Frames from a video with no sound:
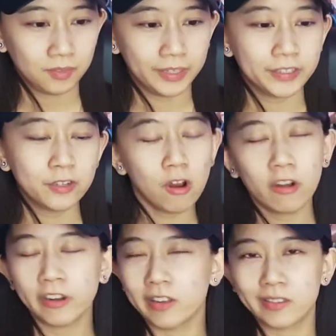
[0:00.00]
He's an
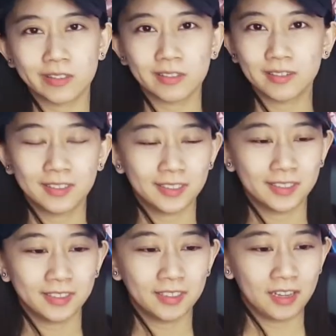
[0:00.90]
artist.
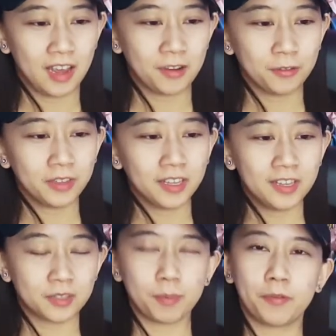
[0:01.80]
I don't think
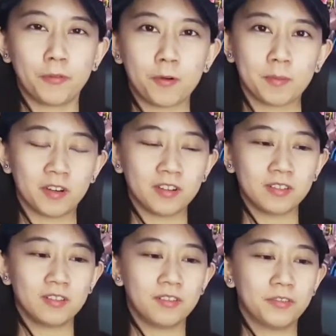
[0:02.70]
he's a performer.
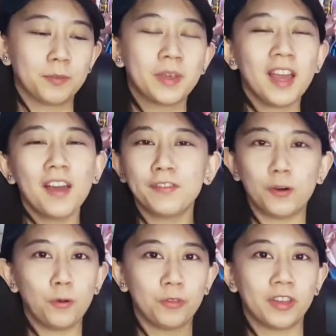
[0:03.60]
For me, I have a
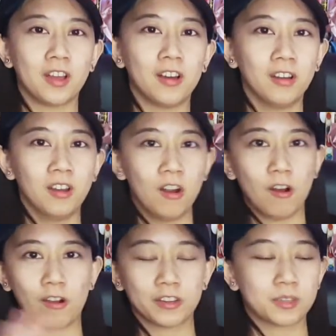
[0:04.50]
whole thing on
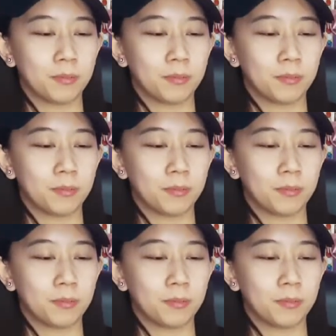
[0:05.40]
artists